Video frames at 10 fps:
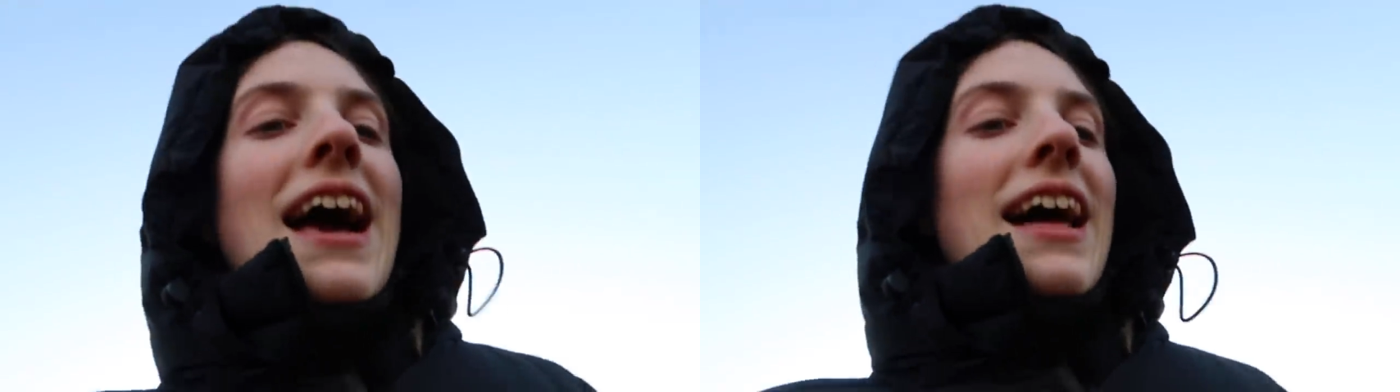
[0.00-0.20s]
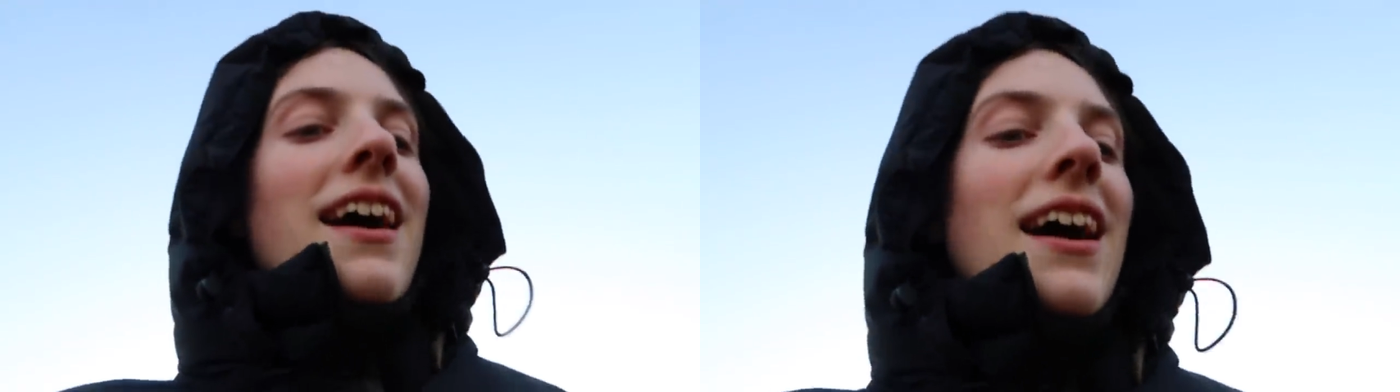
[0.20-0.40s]

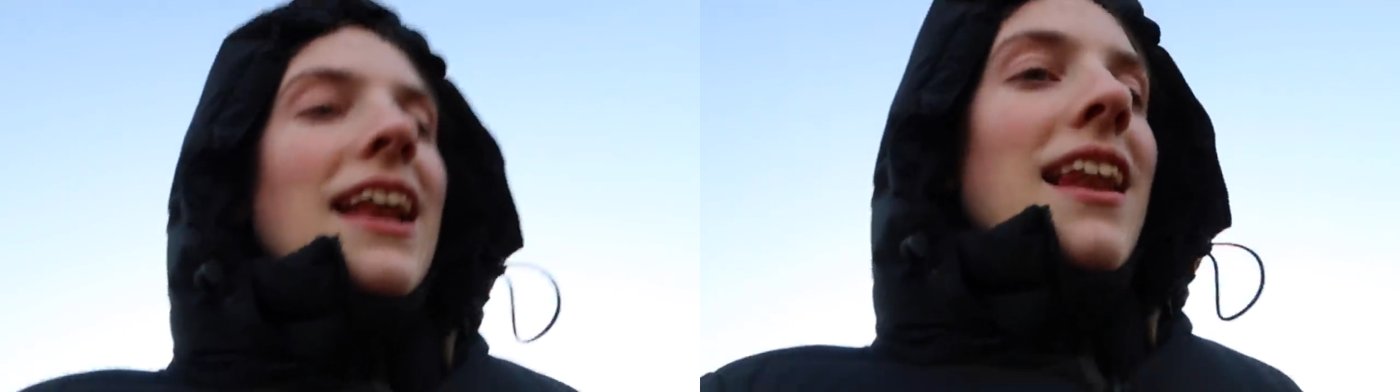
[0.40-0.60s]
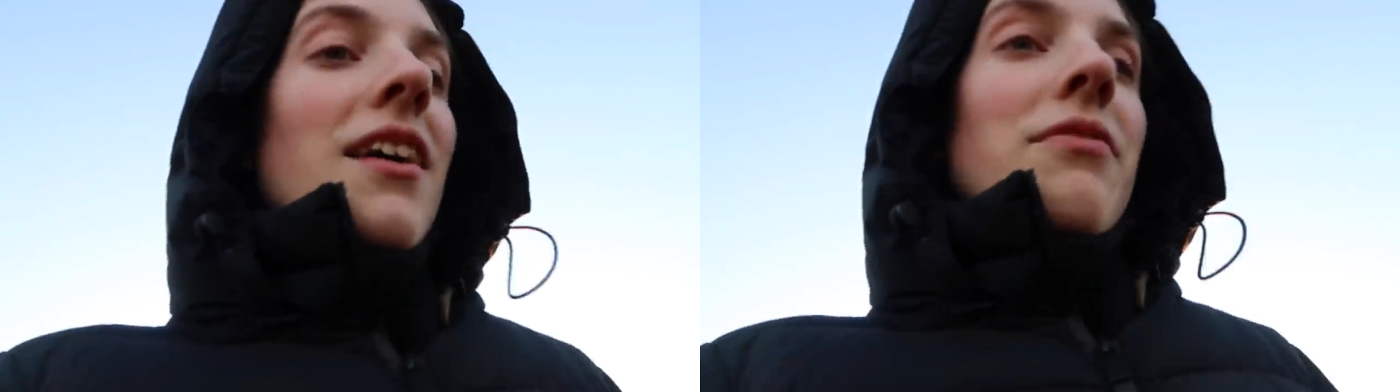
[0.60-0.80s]
And
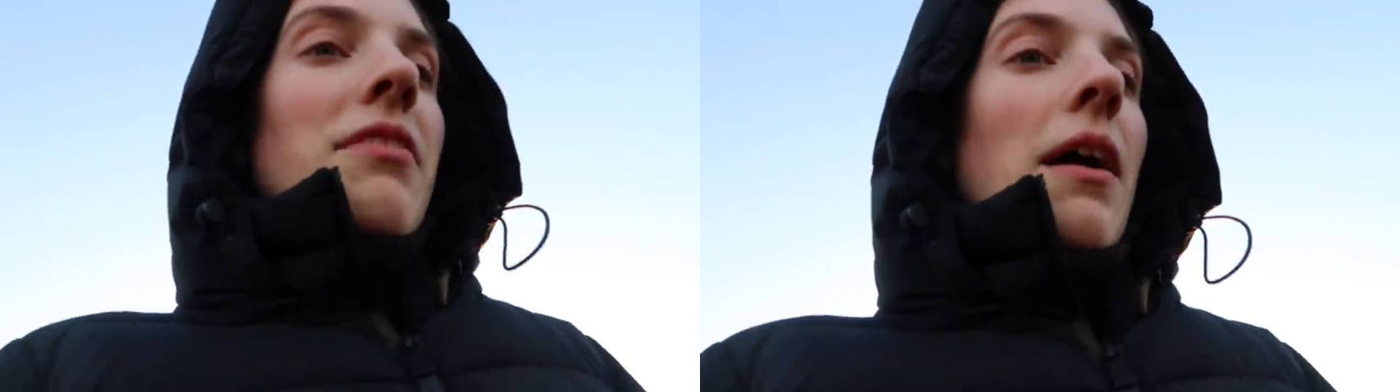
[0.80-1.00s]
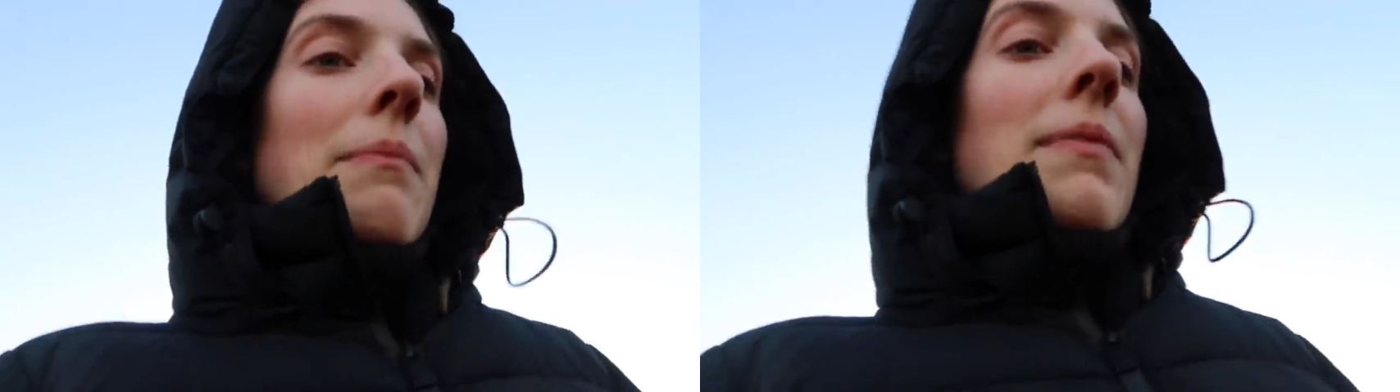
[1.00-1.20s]
I love
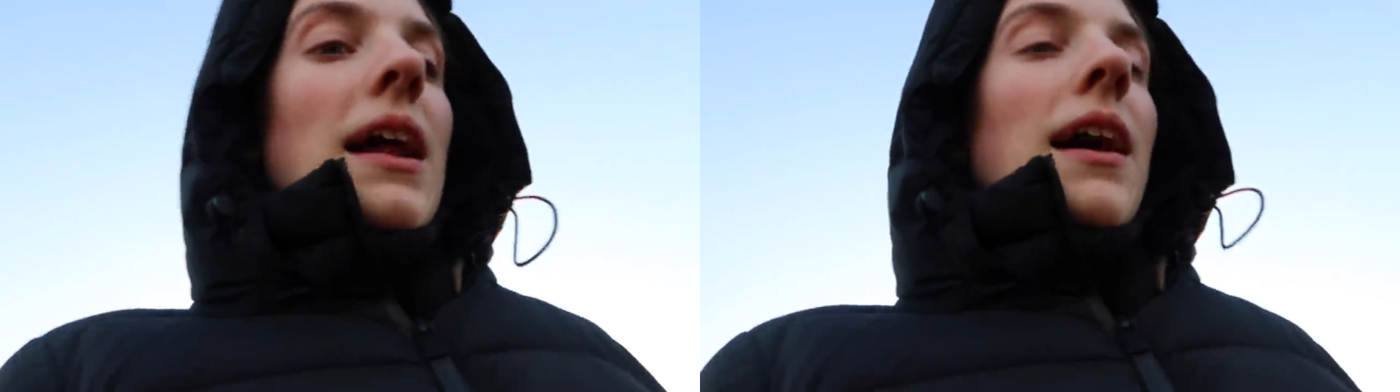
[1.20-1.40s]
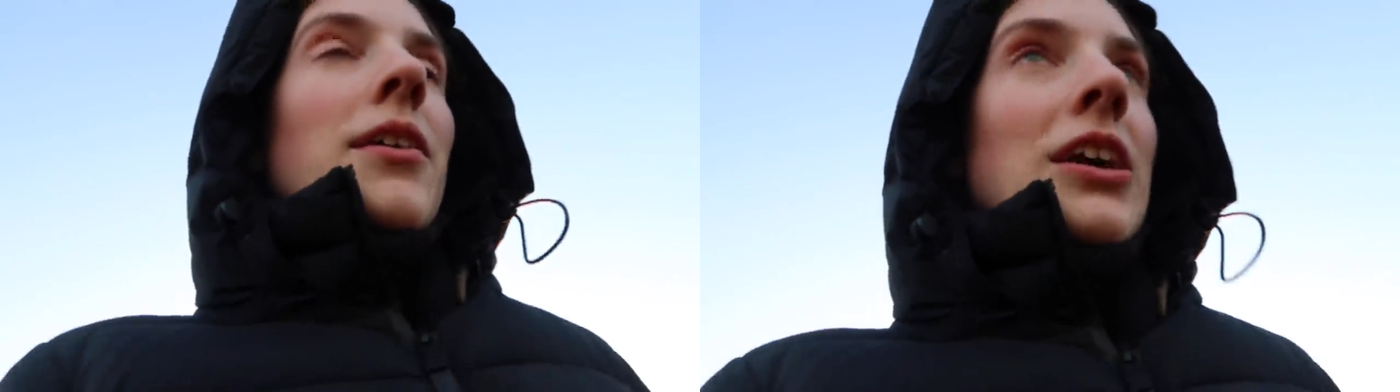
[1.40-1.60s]
them and
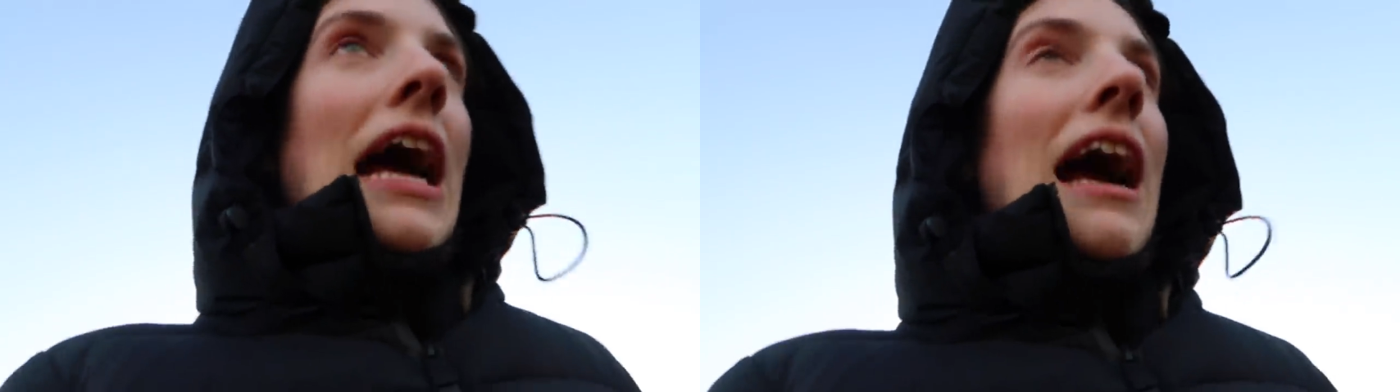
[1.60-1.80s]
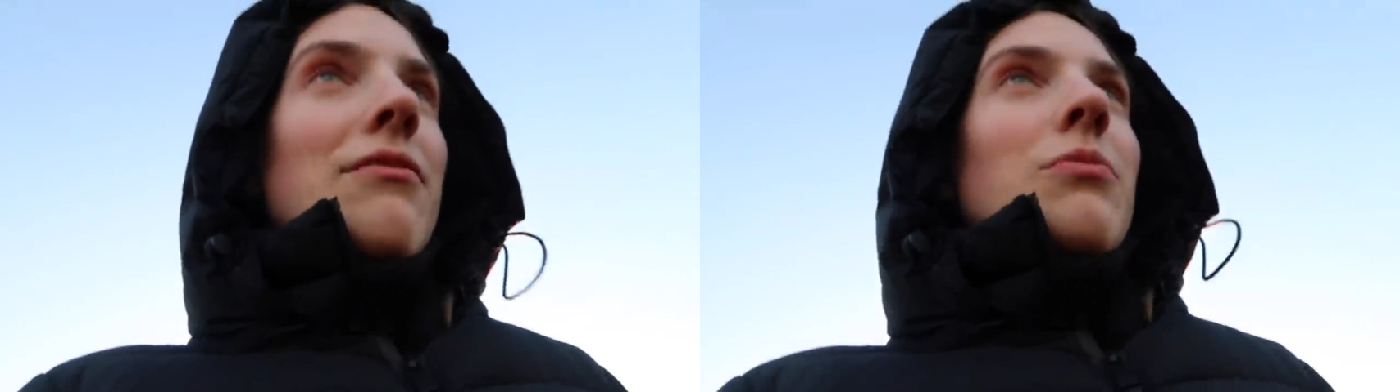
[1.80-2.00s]
I'm going
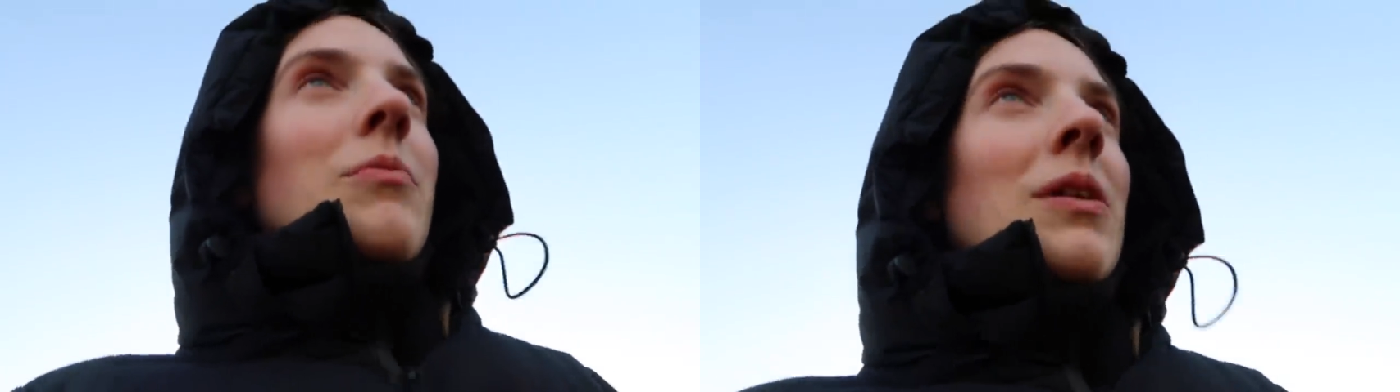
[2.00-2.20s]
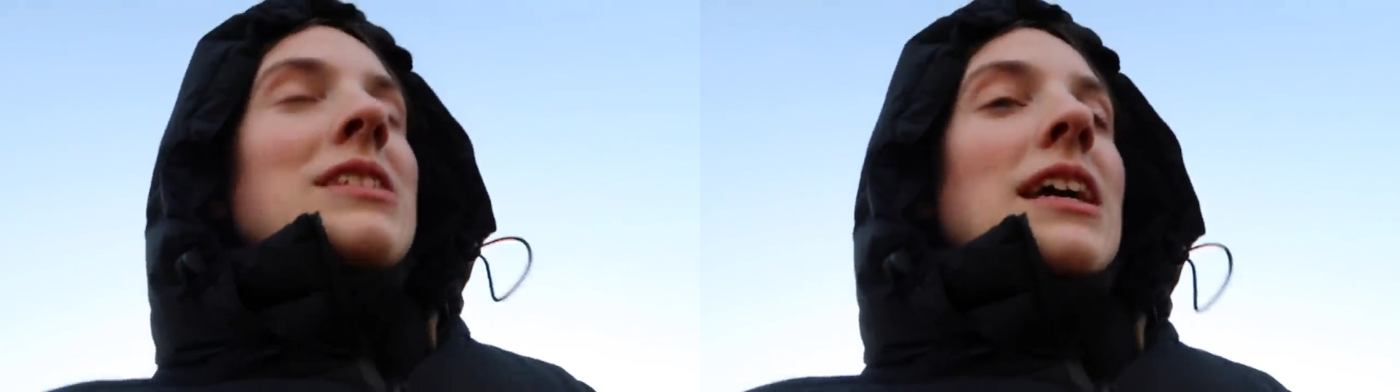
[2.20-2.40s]
to have
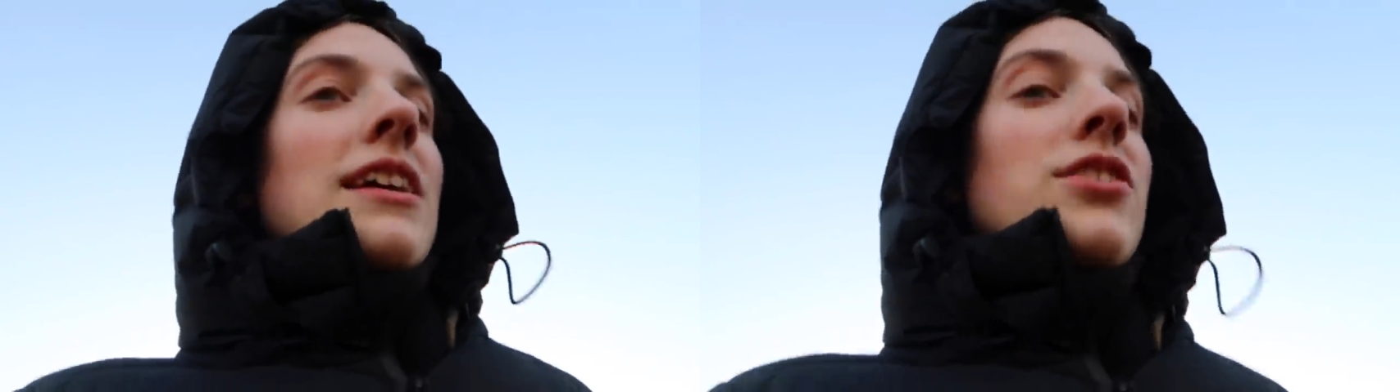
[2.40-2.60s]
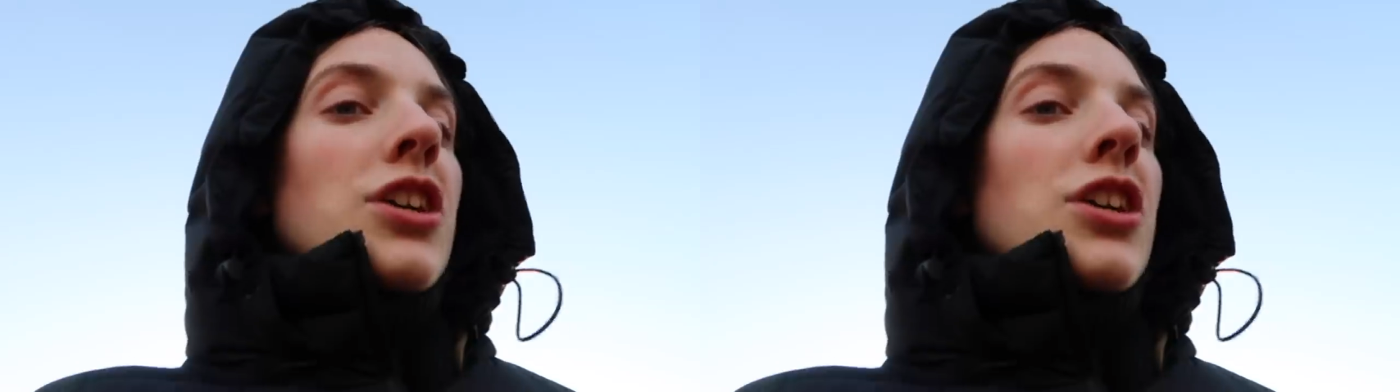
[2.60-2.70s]
one one day.